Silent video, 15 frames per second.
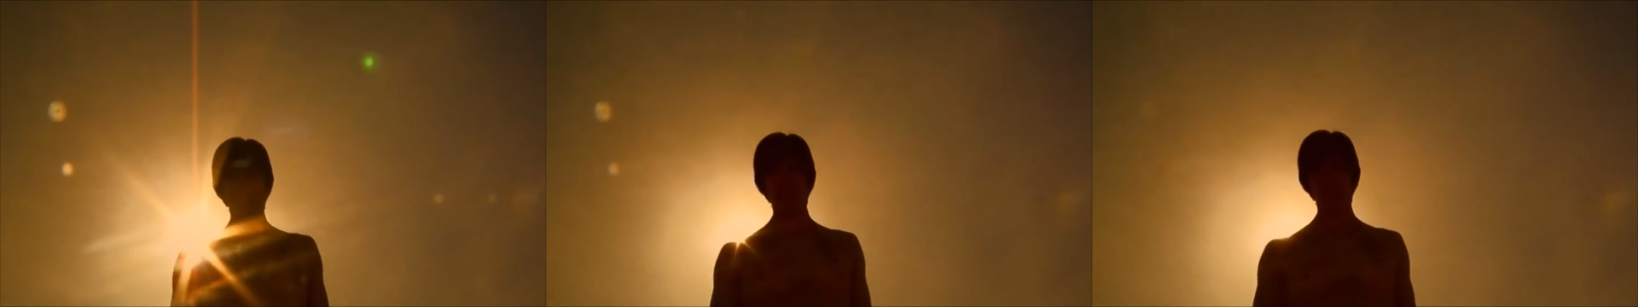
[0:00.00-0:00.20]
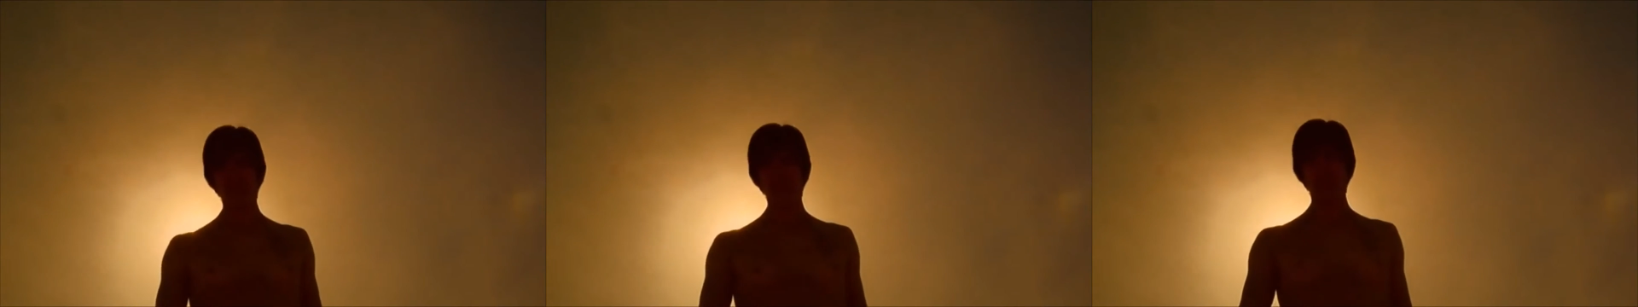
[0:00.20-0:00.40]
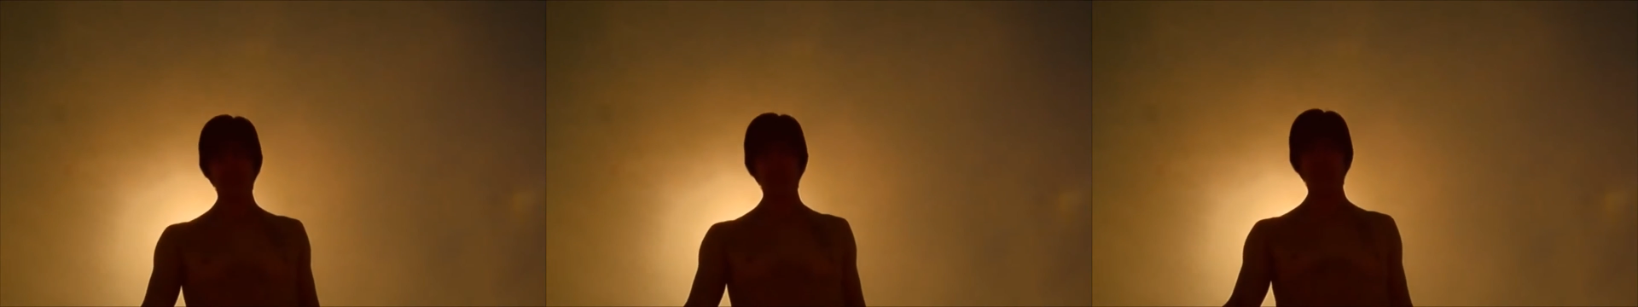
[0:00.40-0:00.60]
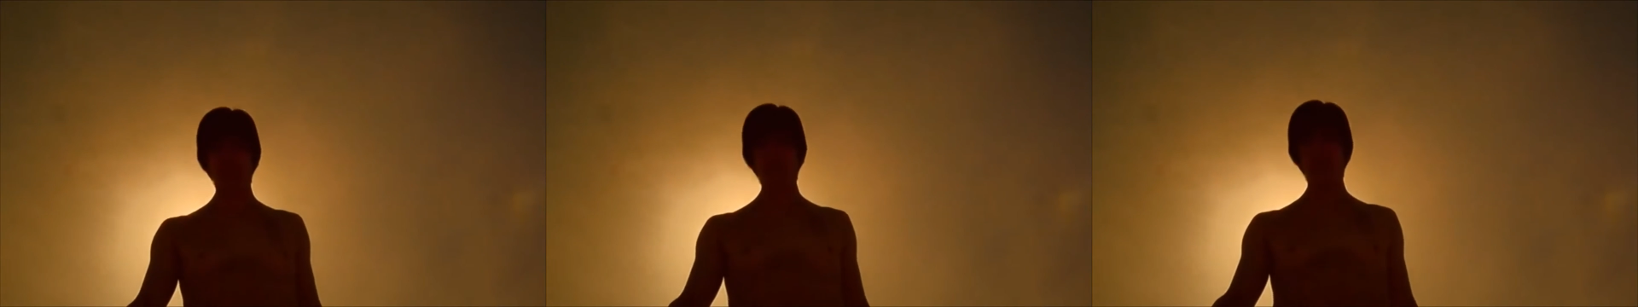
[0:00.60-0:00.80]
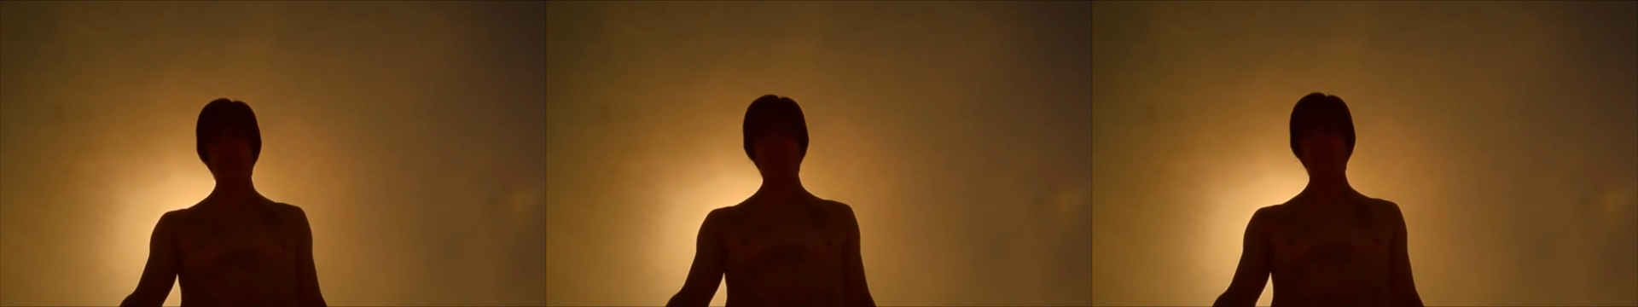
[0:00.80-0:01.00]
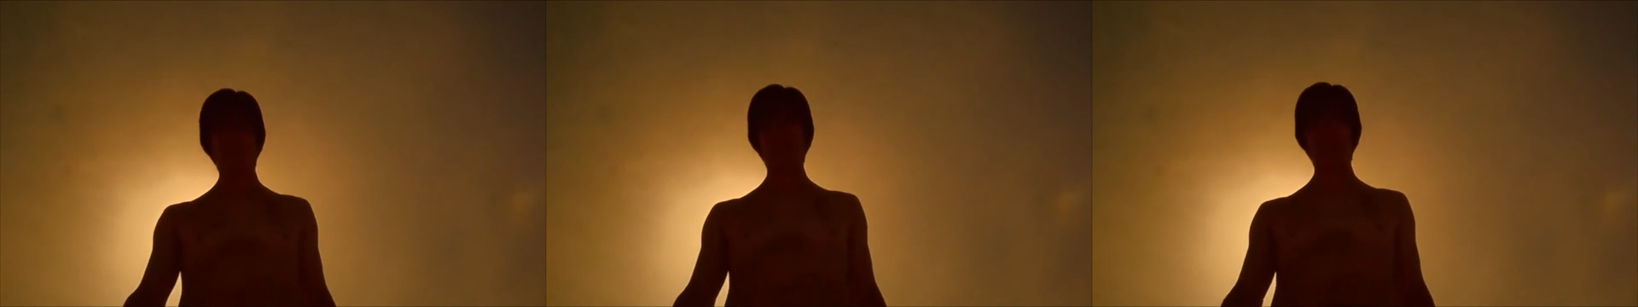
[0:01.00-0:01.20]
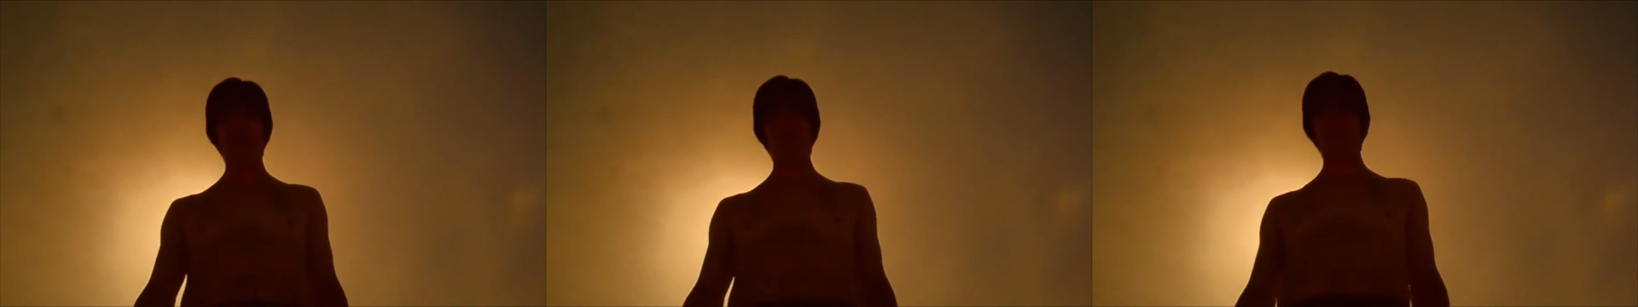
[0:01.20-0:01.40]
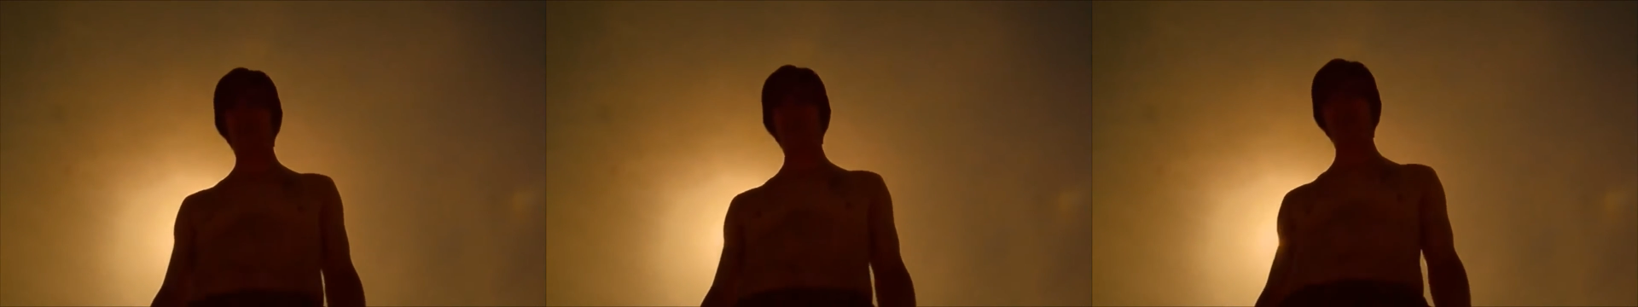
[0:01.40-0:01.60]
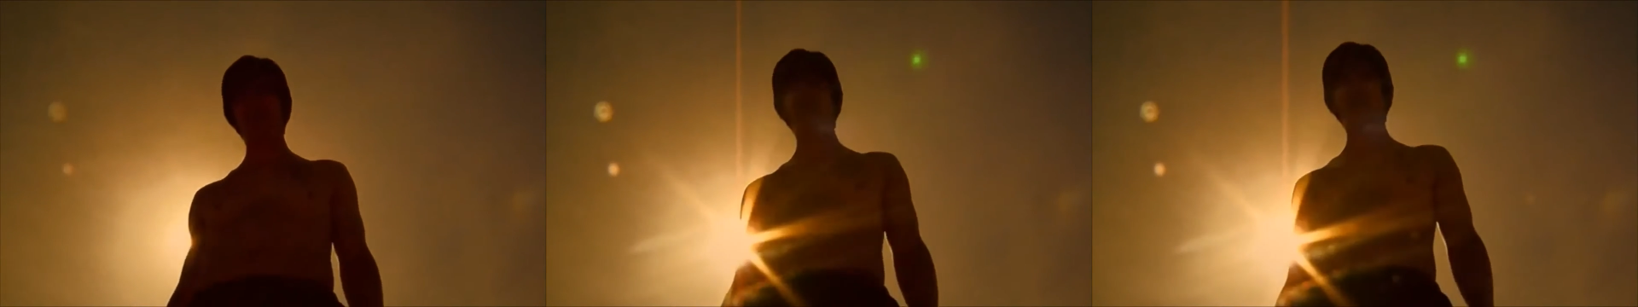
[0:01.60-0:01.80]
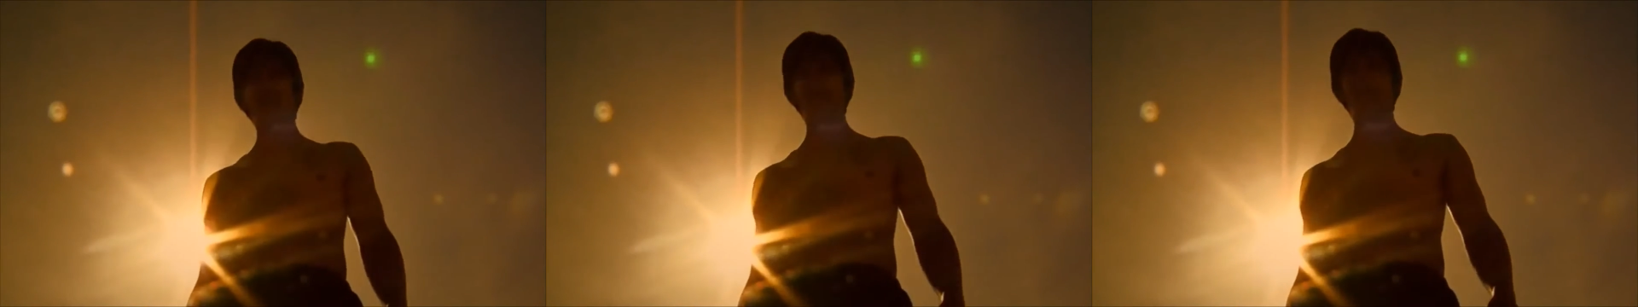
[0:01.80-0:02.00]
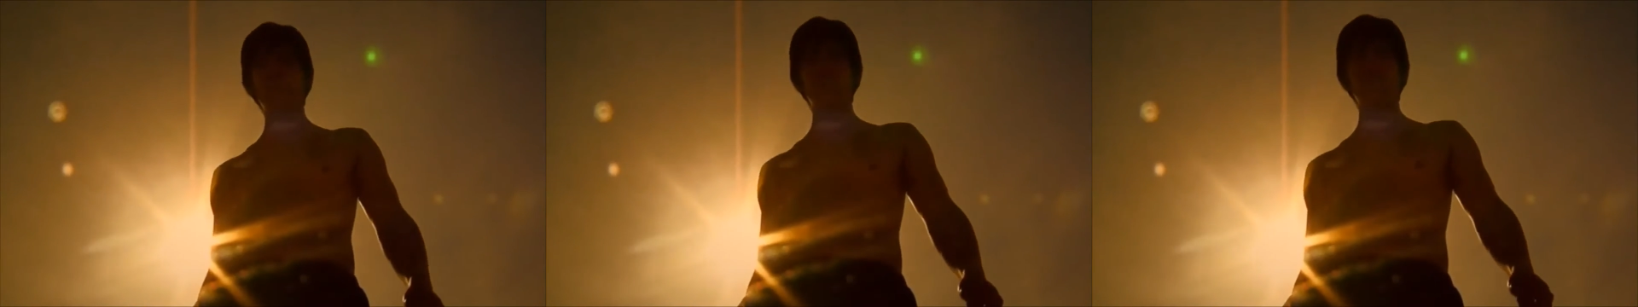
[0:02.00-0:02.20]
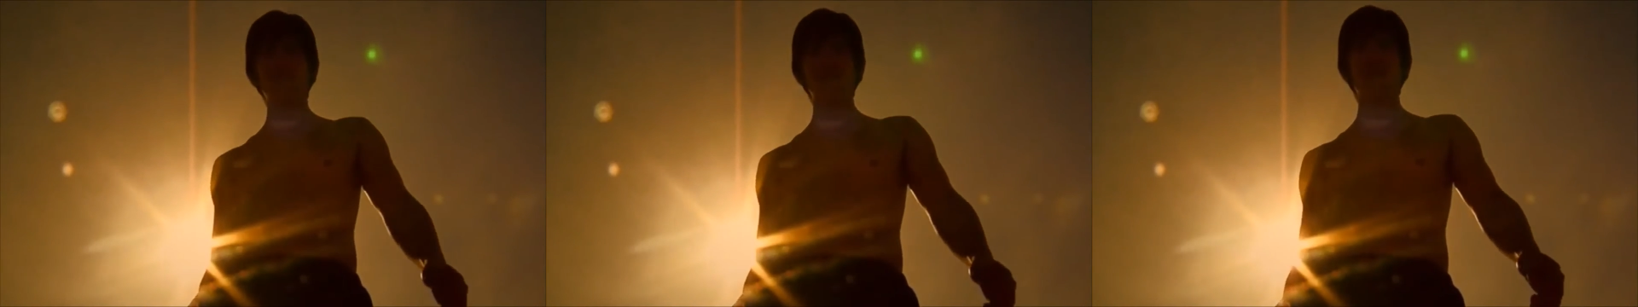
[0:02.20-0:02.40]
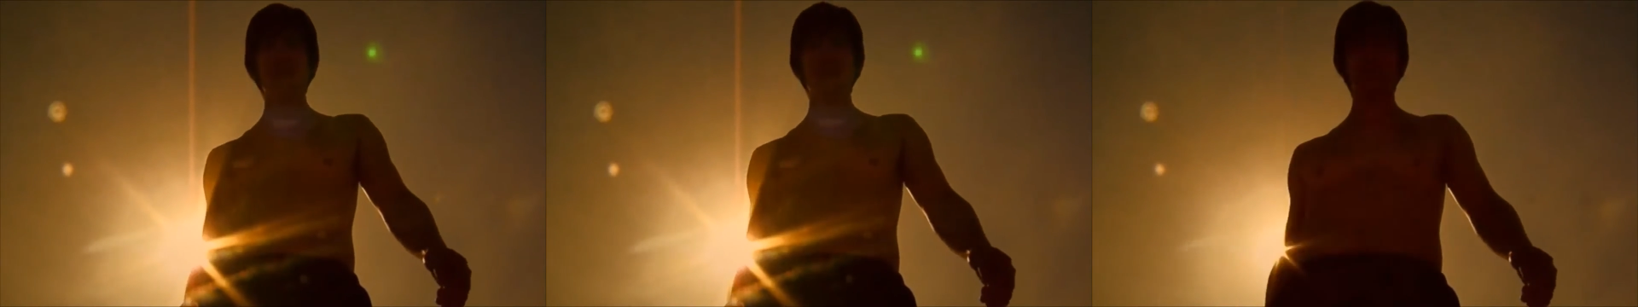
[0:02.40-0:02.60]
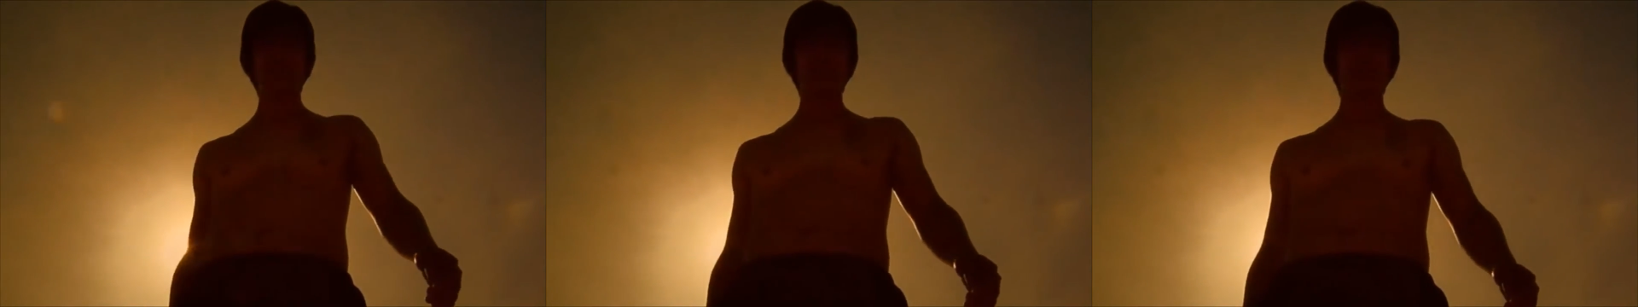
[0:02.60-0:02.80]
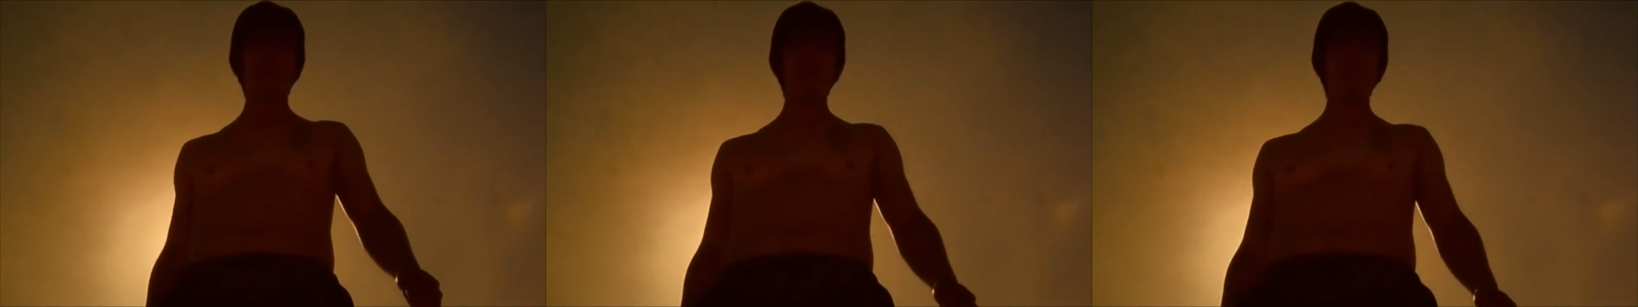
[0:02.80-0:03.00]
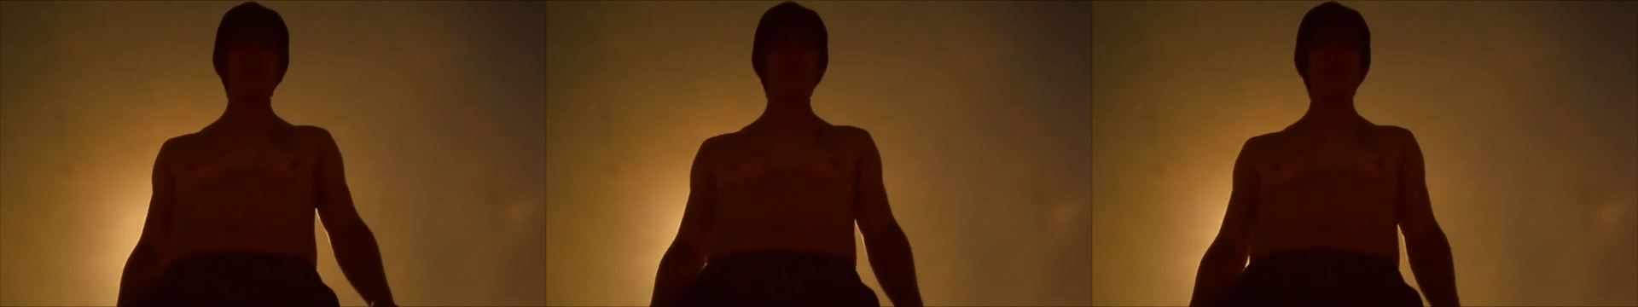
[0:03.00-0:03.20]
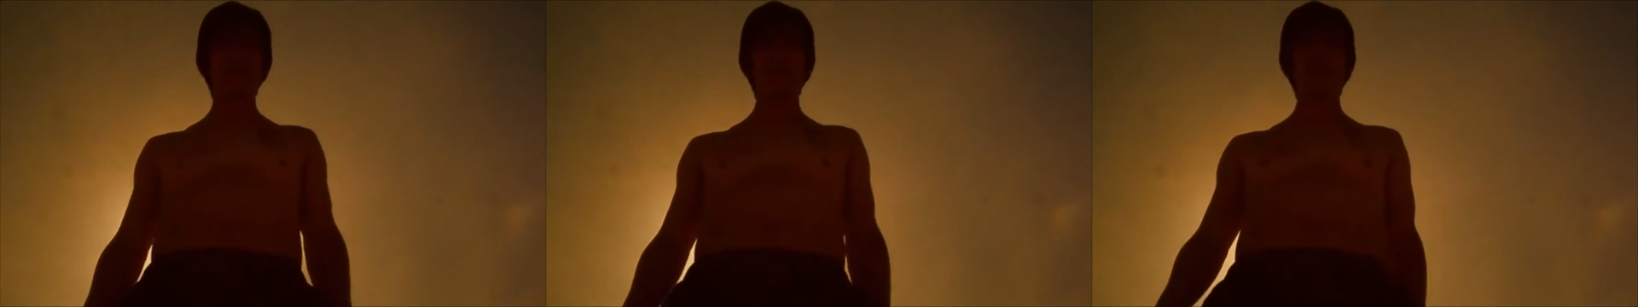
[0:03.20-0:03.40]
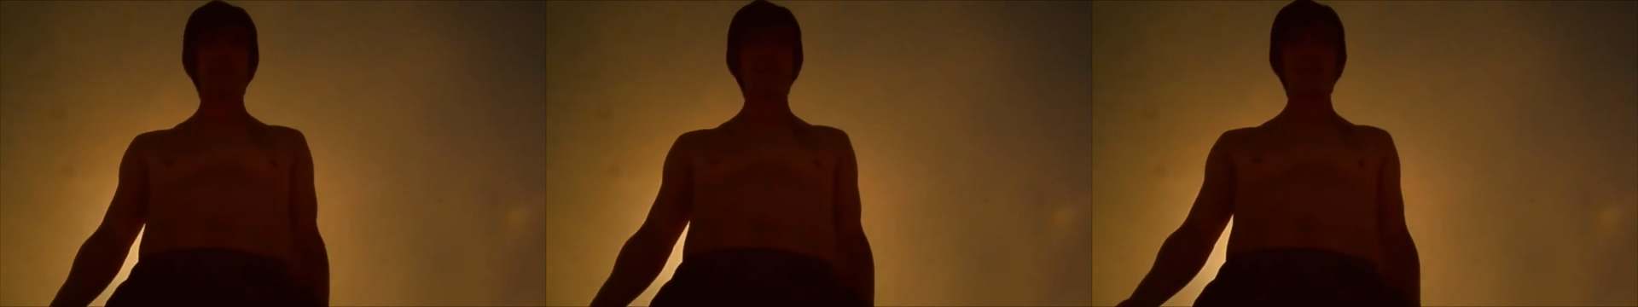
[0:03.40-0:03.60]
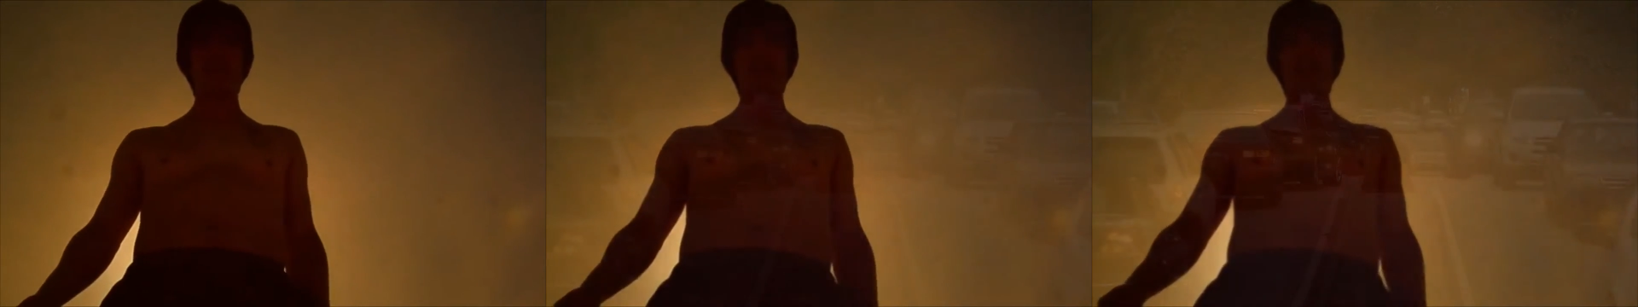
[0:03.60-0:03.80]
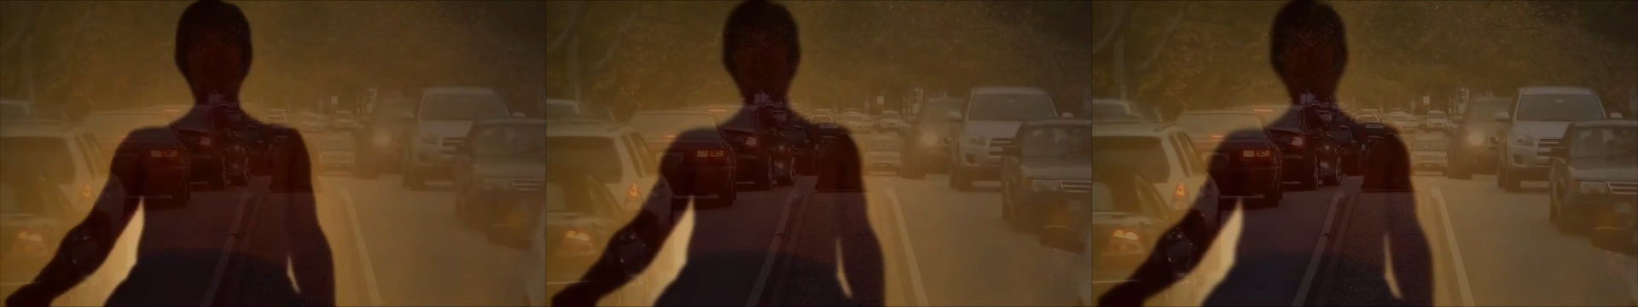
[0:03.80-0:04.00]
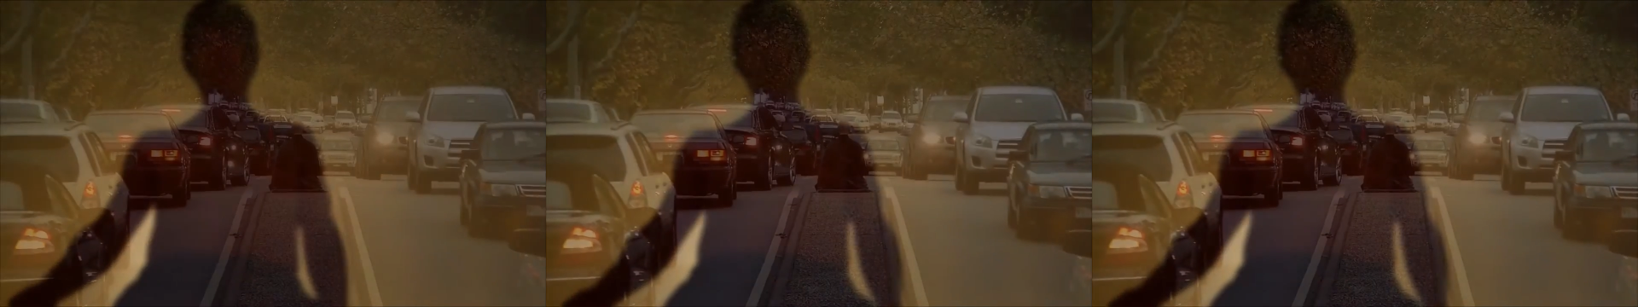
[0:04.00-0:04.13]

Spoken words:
(no speaker visible)